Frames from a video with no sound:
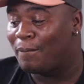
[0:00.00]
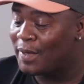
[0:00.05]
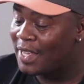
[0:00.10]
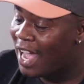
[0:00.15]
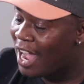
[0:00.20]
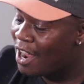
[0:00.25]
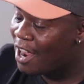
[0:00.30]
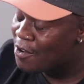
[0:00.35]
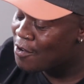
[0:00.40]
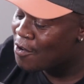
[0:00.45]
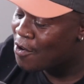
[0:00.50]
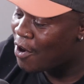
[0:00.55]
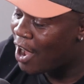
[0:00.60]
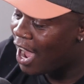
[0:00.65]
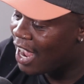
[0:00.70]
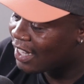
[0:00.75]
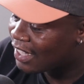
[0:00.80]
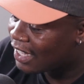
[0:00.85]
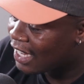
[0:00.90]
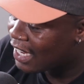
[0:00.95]
piano.
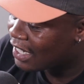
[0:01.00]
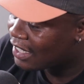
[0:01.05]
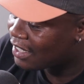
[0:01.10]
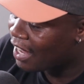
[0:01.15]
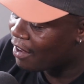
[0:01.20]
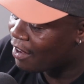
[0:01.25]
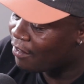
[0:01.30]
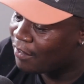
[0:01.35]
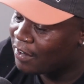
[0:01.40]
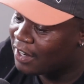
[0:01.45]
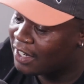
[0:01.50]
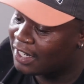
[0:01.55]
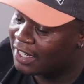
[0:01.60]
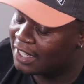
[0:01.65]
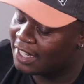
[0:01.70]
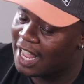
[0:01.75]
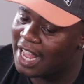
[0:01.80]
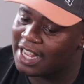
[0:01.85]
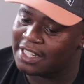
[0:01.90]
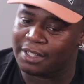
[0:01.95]
I think definitely
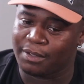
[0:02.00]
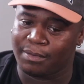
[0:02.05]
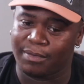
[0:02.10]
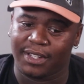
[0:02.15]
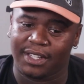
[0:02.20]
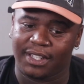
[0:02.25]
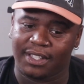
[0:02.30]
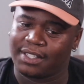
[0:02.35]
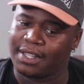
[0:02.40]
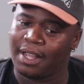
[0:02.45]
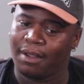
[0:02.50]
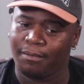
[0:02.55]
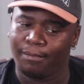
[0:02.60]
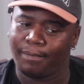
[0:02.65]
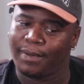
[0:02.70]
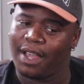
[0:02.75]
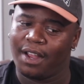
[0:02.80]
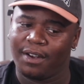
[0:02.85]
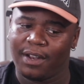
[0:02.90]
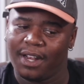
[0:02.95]
there has to be some
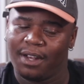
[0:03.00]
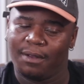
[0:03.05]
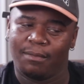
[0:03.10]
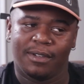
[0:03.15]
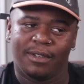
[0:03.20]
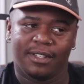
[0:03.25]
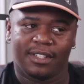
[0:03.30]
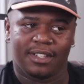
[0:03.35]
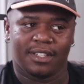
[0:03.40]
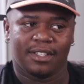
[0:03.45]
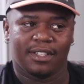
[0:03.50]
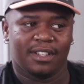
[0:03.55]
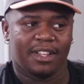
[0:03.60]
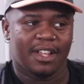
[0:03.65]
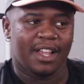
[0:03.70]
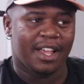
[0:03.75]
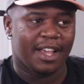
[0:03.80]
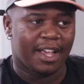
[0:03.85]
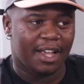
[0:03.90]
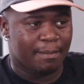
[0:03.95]
piano elements in
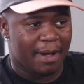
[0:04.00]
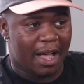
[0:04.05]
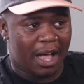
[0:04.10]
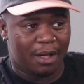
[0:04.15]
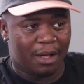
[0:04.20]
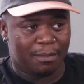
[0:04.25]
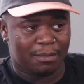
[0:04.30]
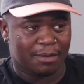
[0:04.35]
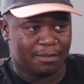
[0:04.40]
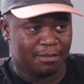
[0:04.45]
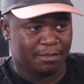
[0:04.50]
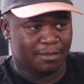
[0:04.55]
my album.